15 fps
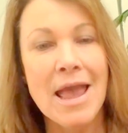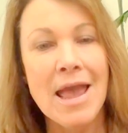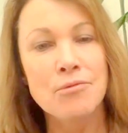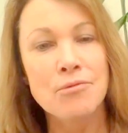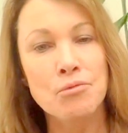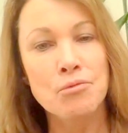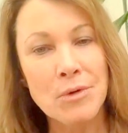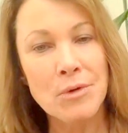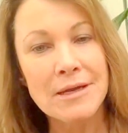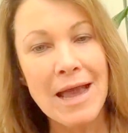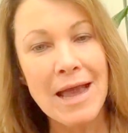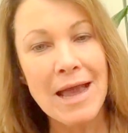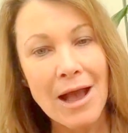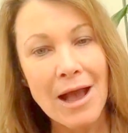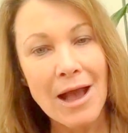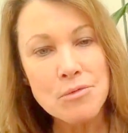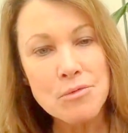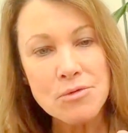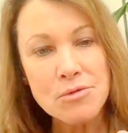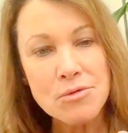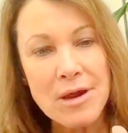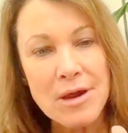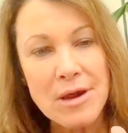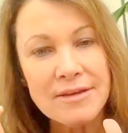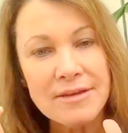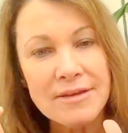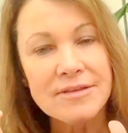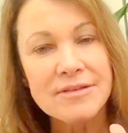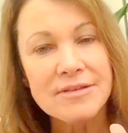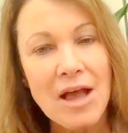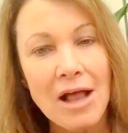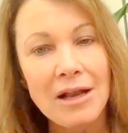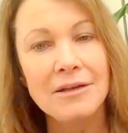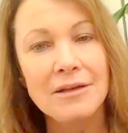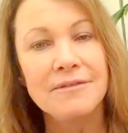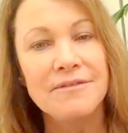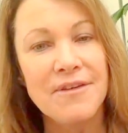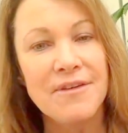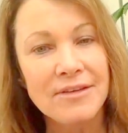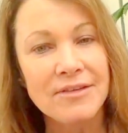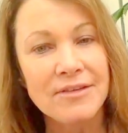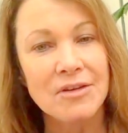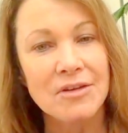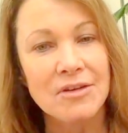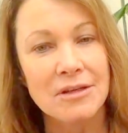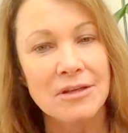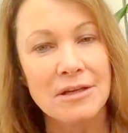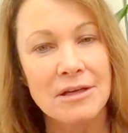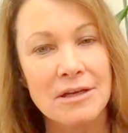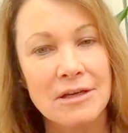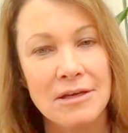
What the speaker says: And really, how do we create this solid vessel